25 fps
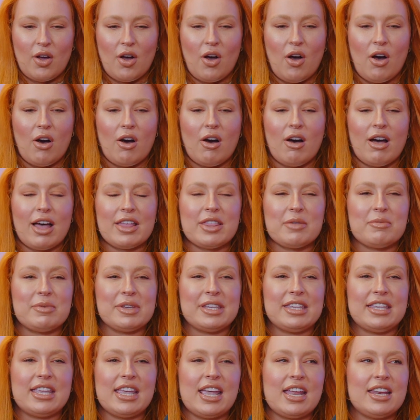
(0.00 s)
Oh, at the
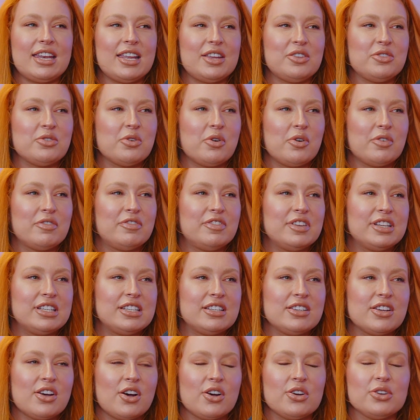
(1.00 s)
beginning, your
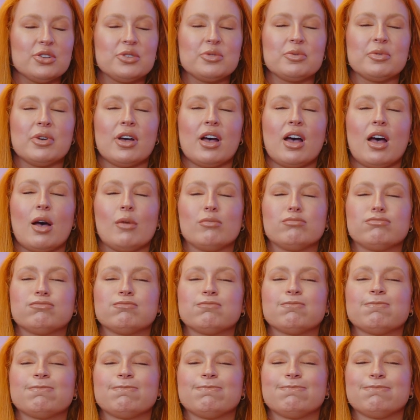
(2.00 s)
videos were,
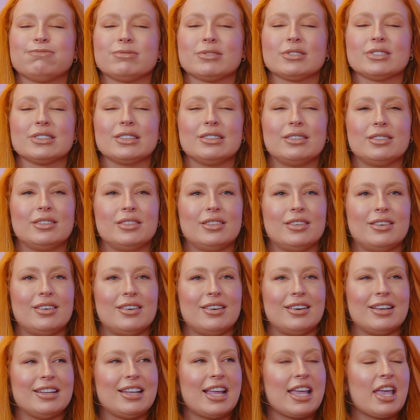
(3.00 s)

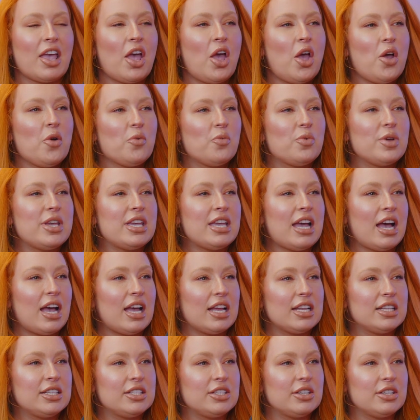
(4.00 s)
like we
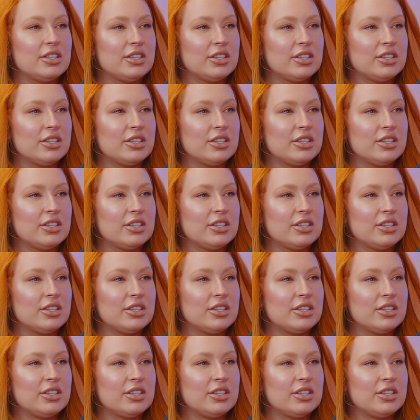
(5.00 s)
had to.